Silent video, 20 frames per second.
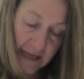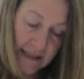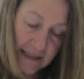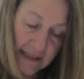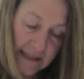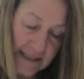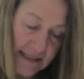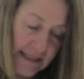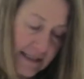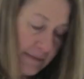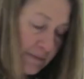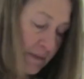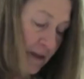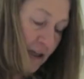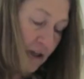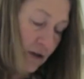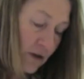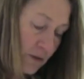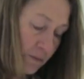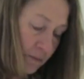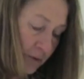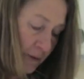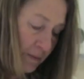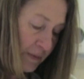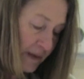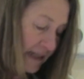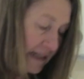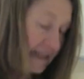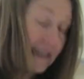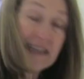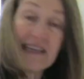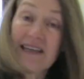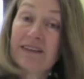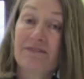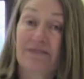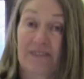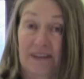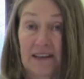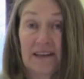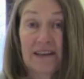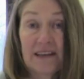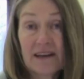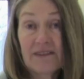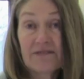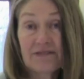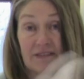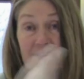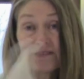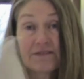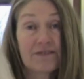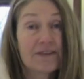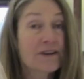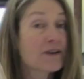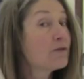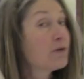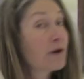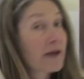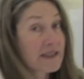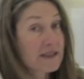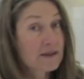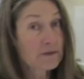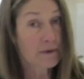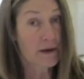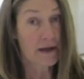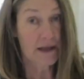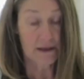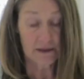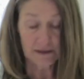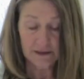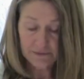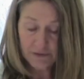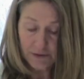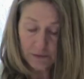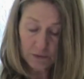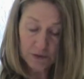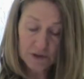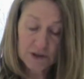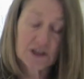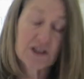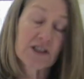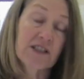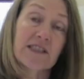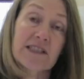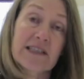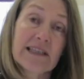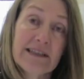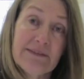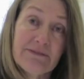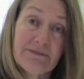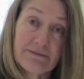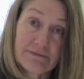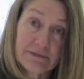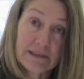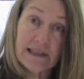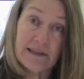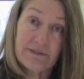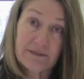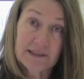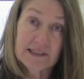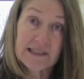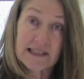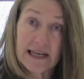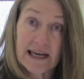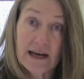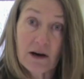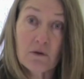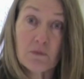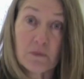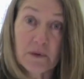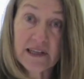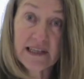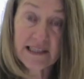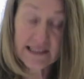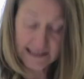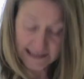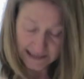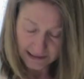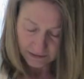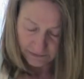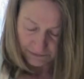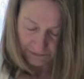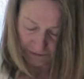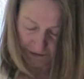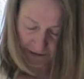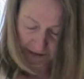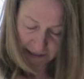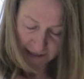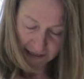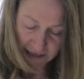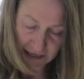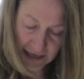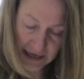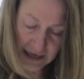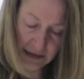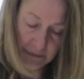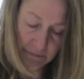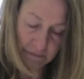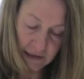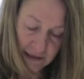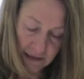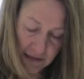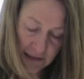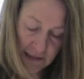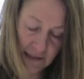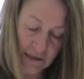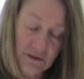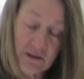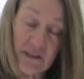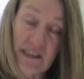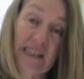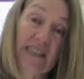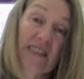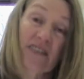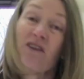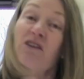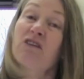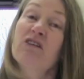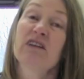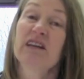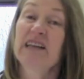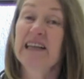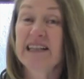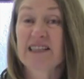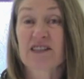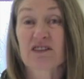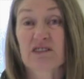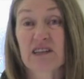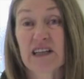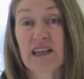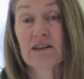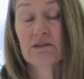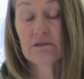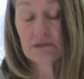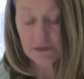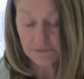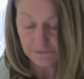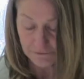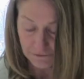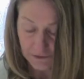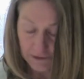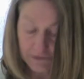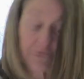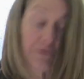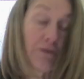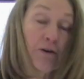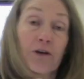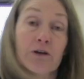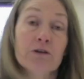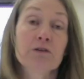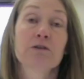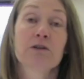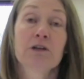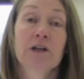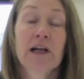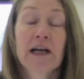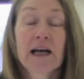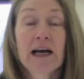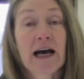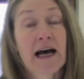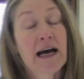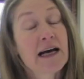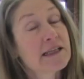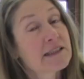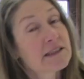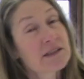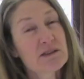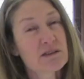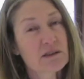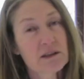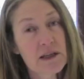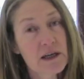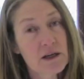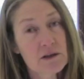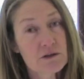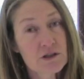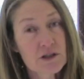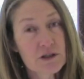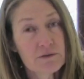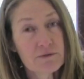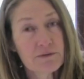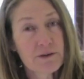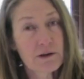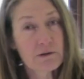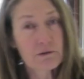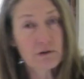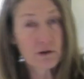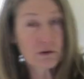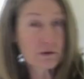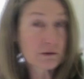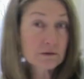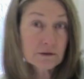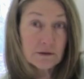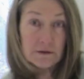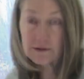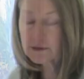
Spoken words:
This is something you can probably leave in the oven for quite a while if you want to just leave it to get on with itself. As long as it's got a lid on it or a foil, it's not going to go too far wrong.